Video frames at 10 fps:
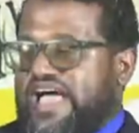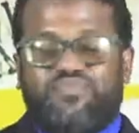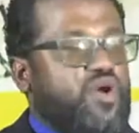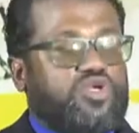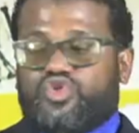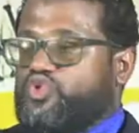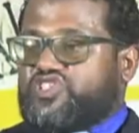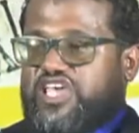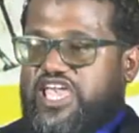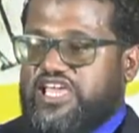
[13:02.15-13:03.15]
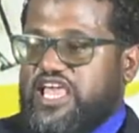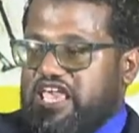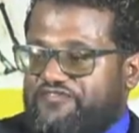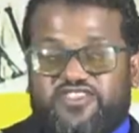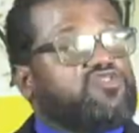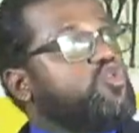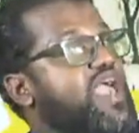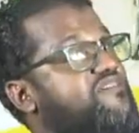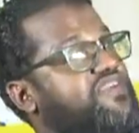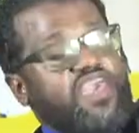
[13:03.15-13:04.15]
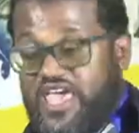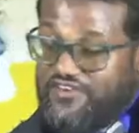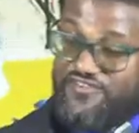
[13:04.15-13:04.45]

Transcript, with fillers: and there were two scale. If it's too heavy, if